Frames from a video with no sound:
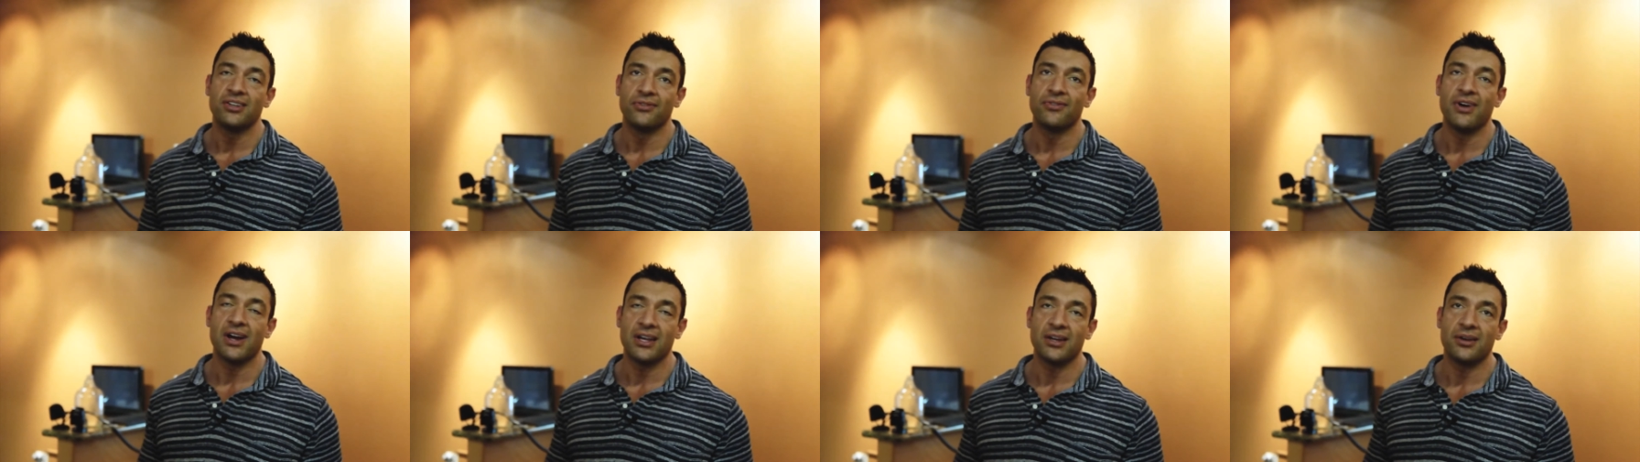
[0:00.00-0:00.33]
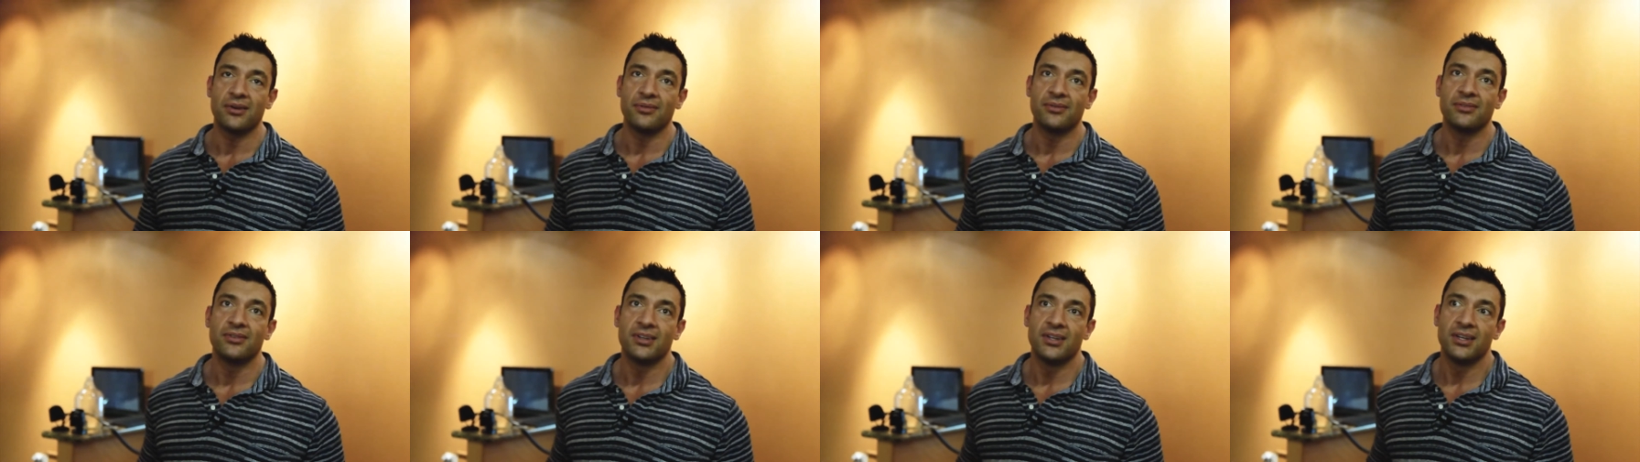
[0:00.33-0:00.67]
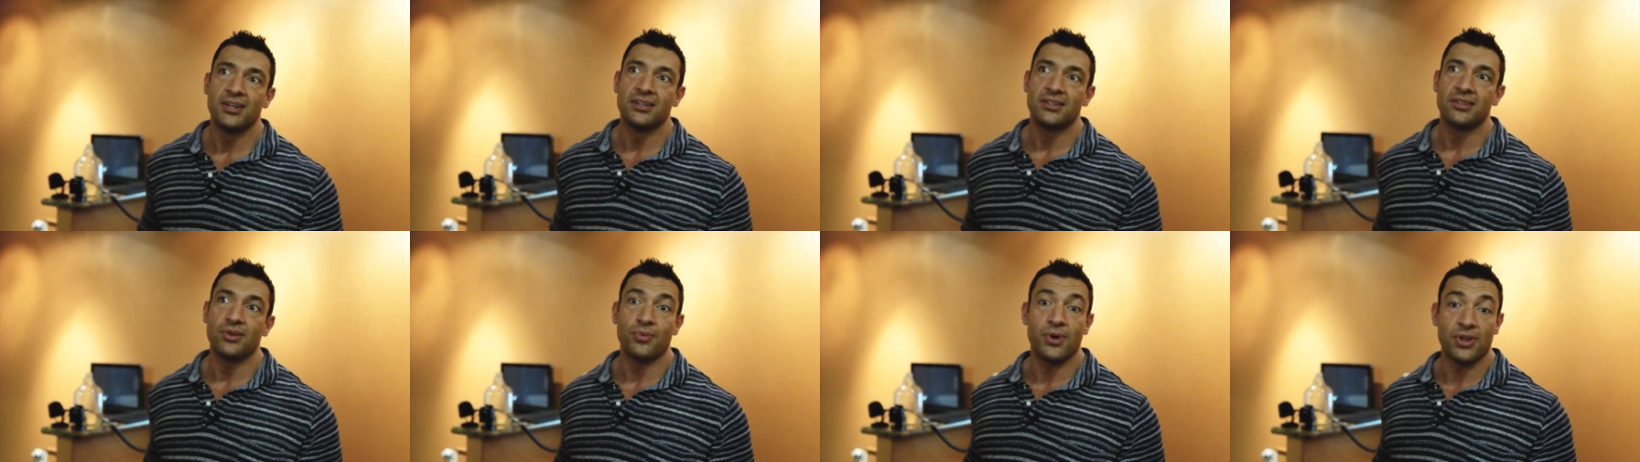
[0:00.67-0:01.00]
You're ready to
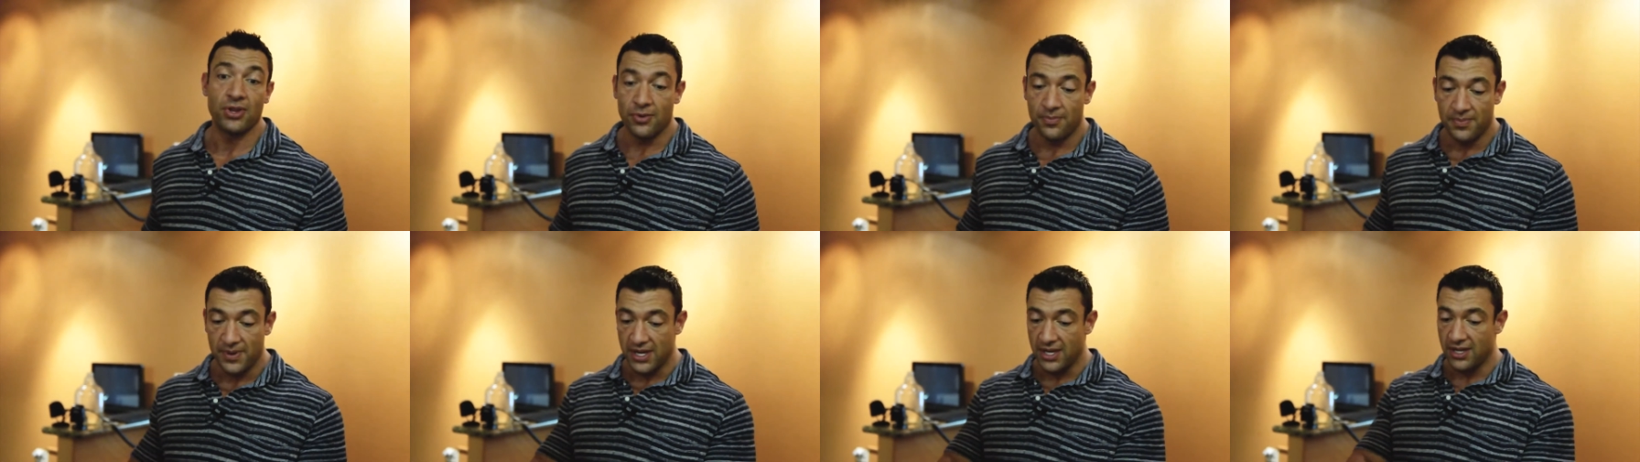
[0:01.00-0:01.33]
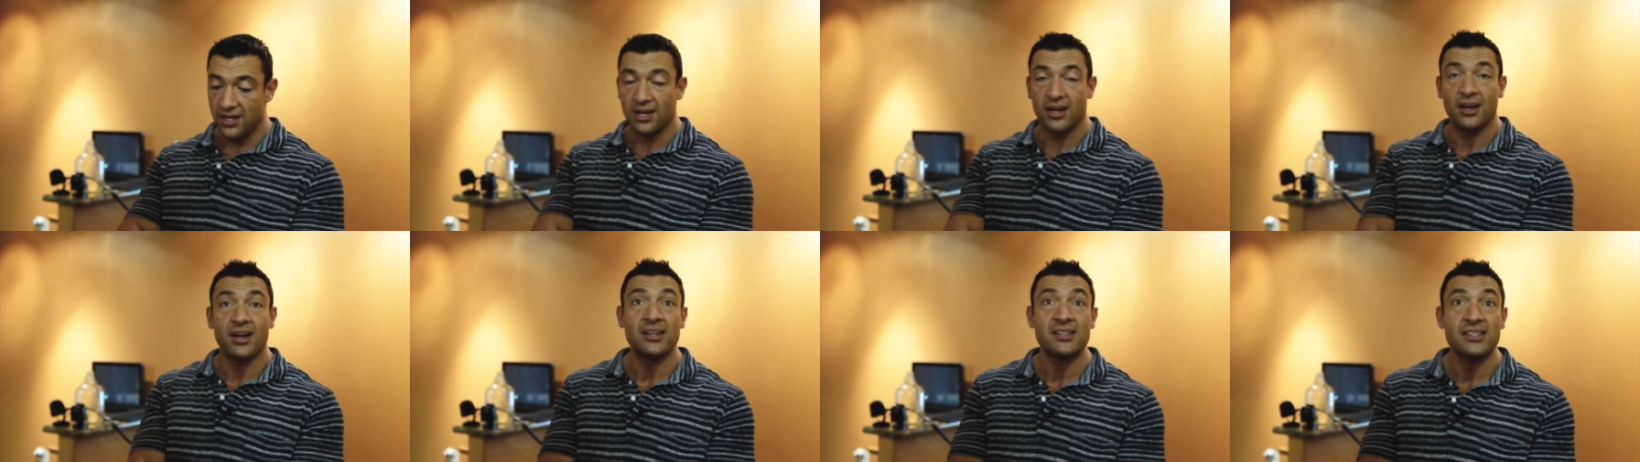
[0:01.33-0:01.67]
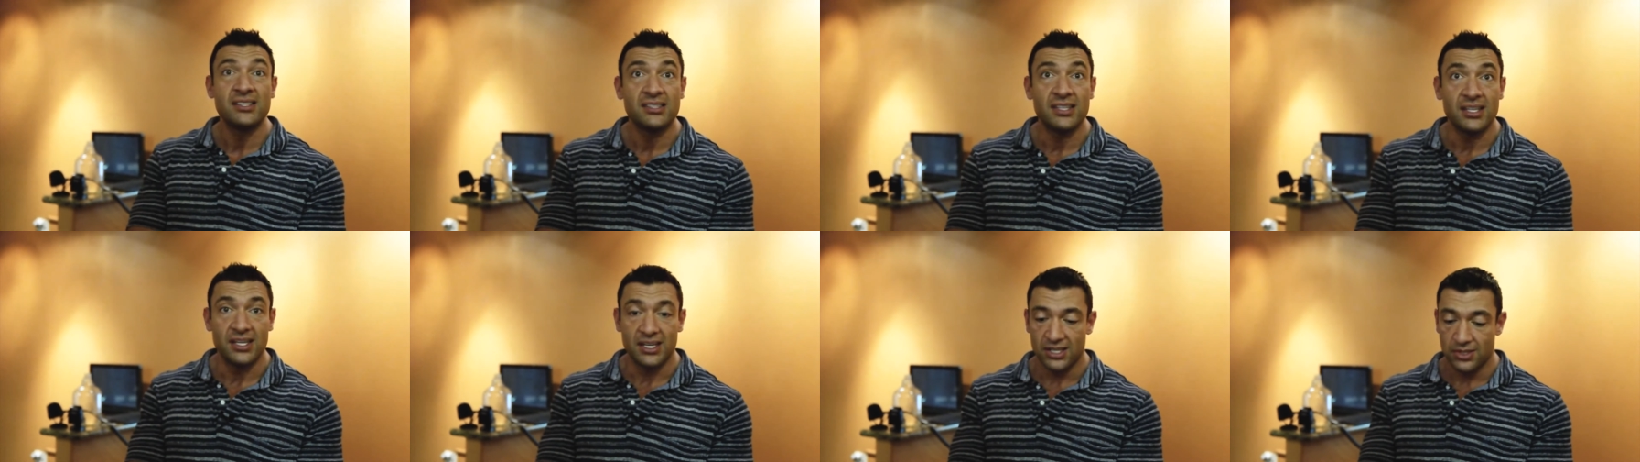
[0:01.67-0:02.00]
whether it be a
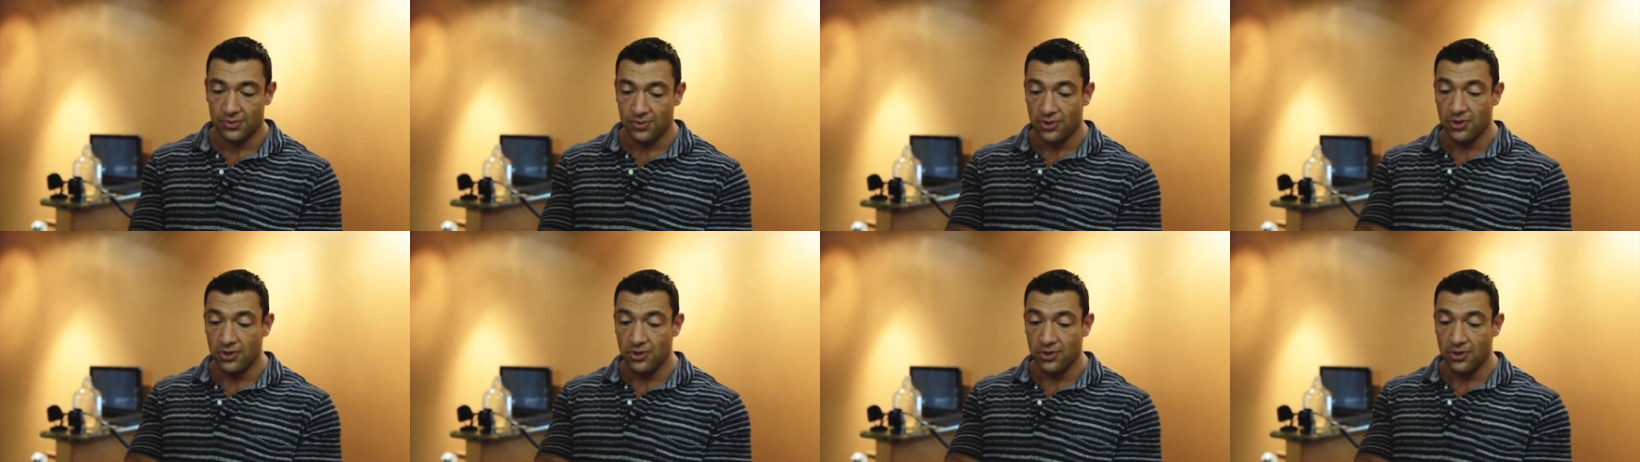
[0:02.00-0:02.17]
disease,